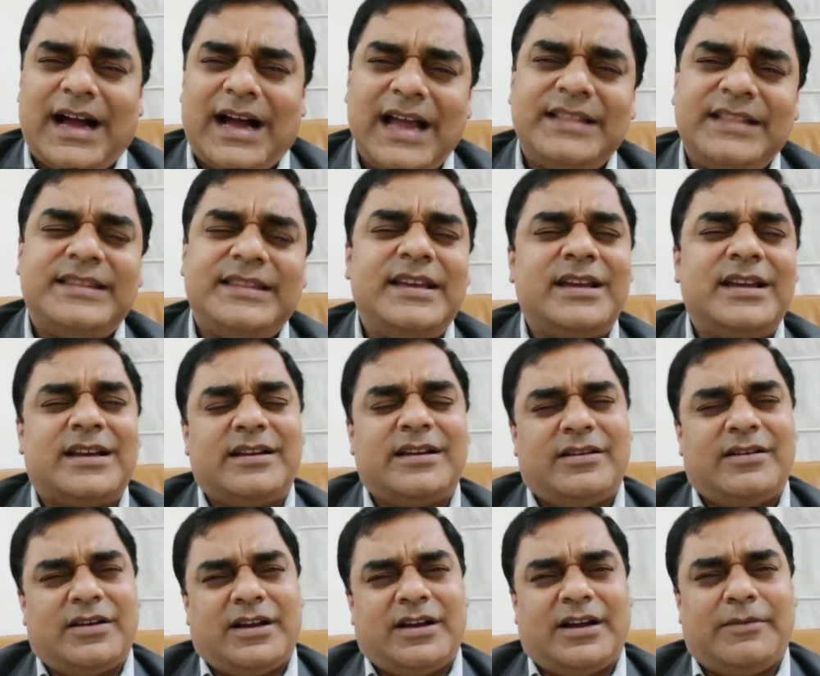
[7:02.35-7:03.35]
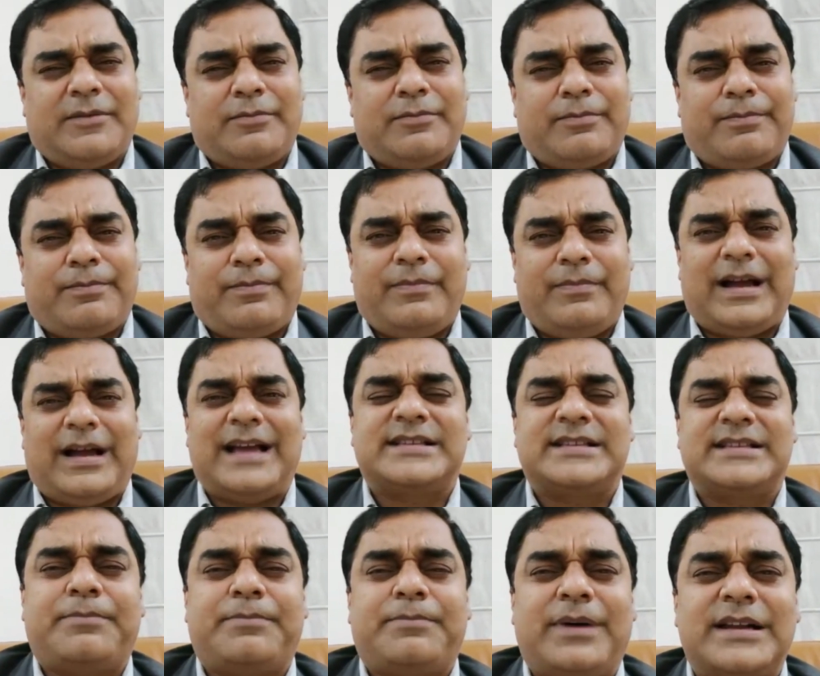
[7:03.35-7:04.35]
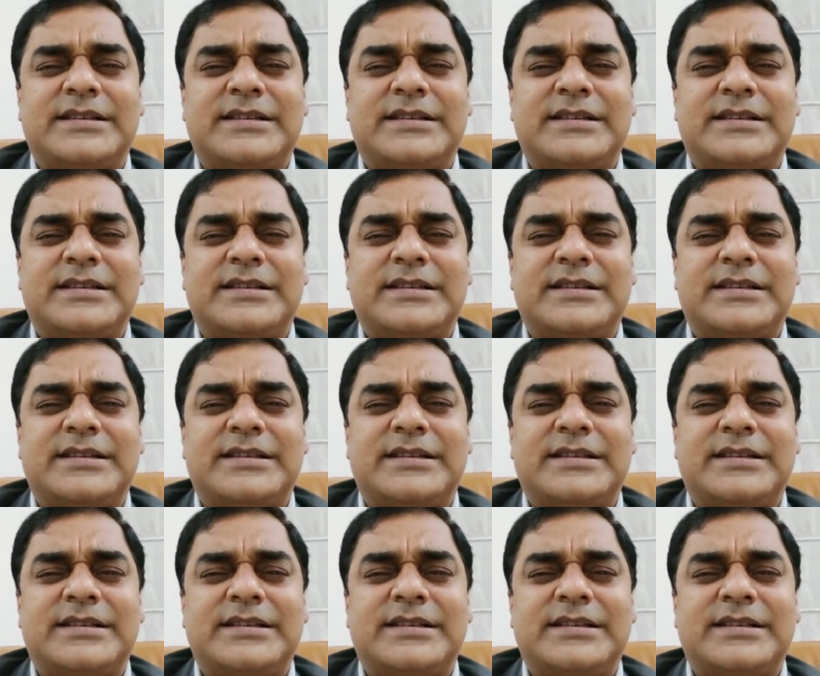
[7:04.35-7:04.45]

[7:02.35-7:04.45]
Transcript: I think as a